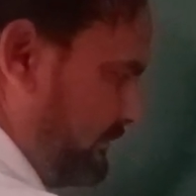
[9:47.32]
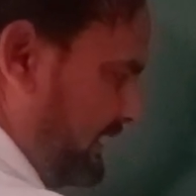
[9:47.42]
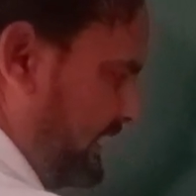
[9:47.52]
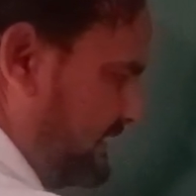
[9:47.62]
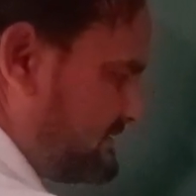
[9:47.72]

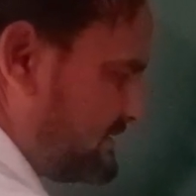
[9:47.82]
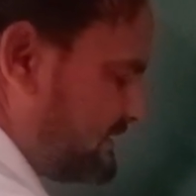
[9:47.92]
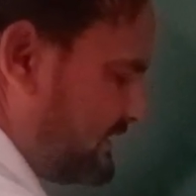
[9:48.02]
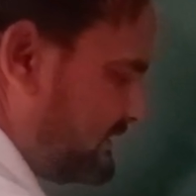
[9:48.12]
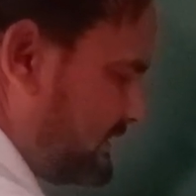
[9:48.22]
plane
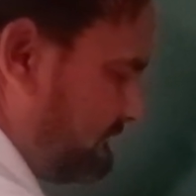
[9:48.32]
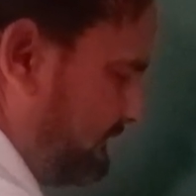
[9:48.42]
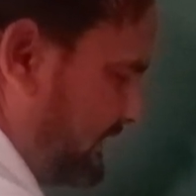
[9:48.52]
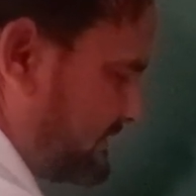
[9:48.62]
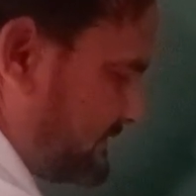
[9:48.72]
generate the
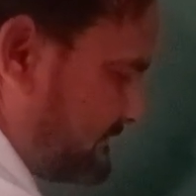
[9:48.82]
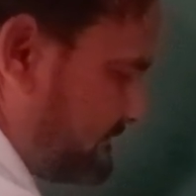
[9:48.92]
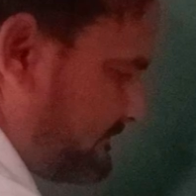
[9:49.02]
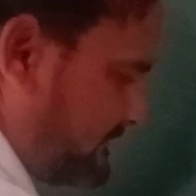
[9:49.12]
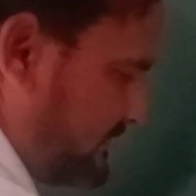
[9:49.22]
reflection.
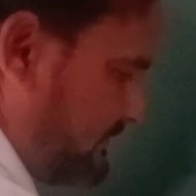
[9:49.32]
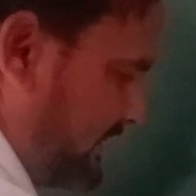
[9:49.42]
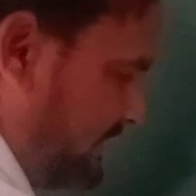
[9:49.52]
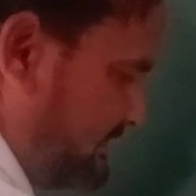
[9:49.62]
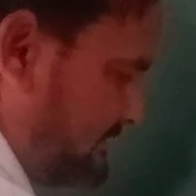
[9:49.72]

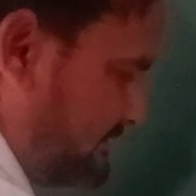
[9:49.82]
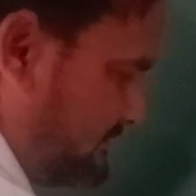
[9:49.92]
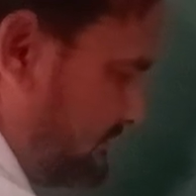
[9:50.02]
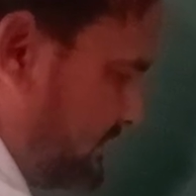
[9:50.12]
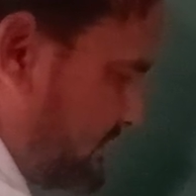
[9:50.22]
Right?
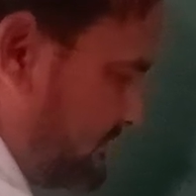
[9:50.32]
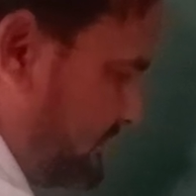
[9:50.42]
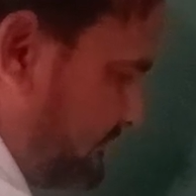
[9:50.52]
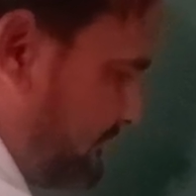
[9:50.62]
This one.